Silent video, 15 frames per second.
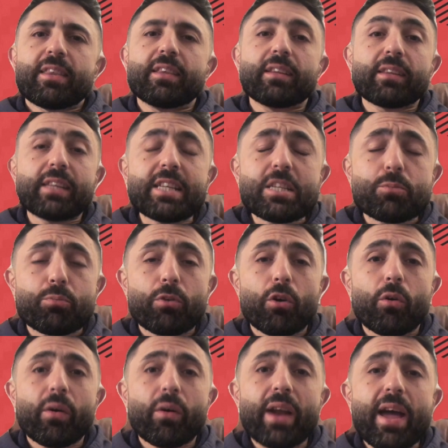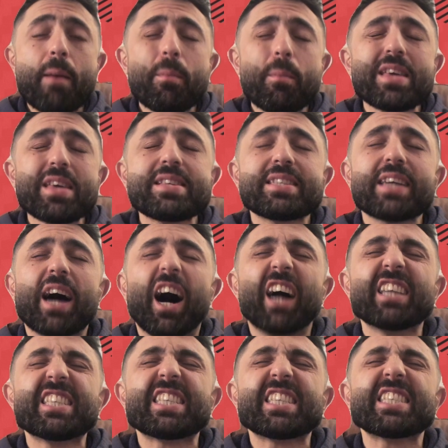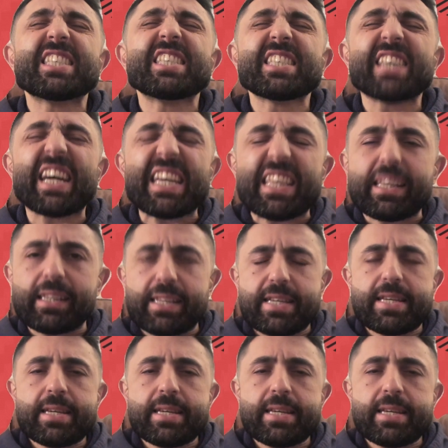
The lease program is unsightly,